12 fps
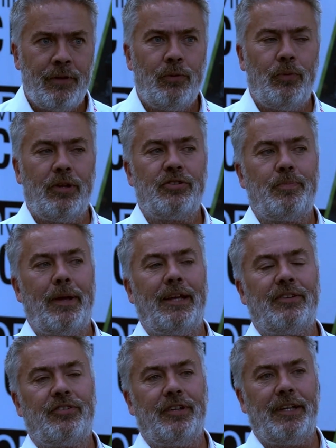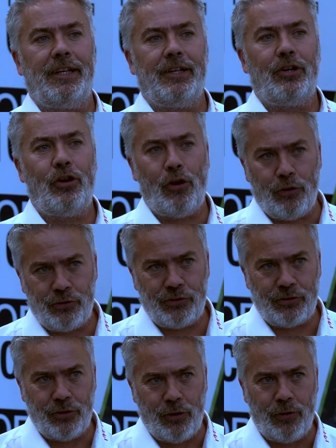which makes the
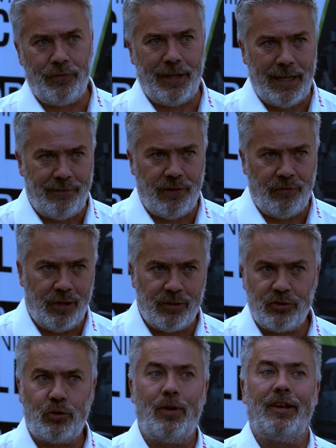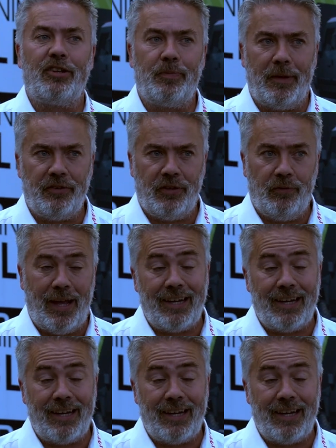cost of the EV vehicles quite expensive,